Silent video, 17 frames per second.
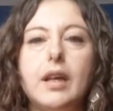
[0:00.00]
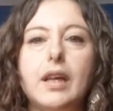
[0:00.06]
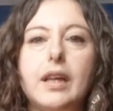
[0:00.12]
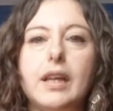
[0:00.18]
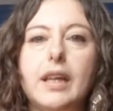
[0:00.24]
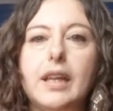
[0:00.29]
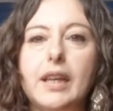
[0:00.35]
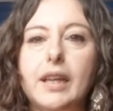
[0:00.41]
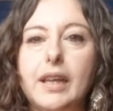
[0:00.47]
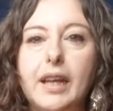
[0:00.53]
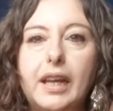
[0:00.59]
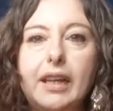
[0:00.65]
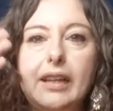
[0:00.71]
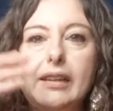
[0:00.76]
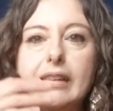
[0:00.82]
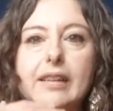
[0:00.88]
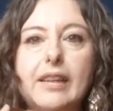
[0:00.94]
Get
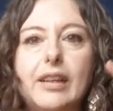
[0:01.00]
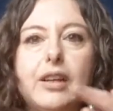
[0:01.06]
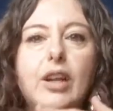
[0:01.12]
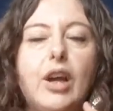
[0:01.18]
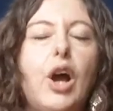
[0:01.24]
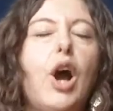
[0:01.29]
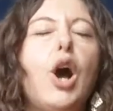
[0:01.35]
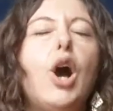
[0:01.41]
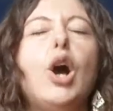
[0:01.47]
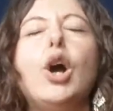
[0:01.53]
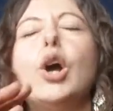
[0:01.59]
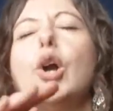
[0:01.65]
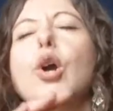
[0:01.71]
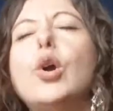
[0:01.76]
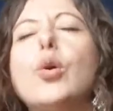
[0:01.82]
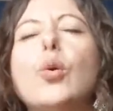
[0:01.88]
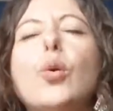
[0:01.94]
nice and
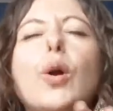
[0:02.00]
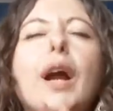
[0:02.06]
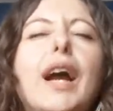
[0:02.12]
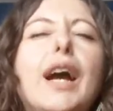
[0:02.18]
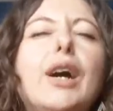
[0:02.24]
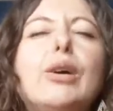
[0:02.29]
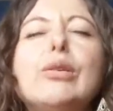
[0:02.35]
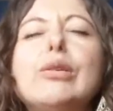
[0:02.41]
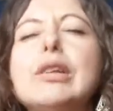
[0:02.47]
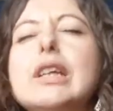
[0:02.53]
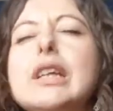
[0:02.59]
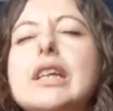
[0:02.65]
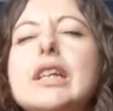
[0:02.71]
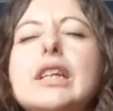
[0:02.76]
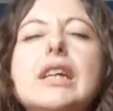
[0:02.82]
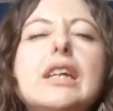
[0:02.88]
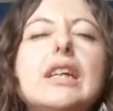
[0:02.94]

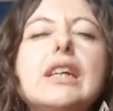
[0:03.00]
grounded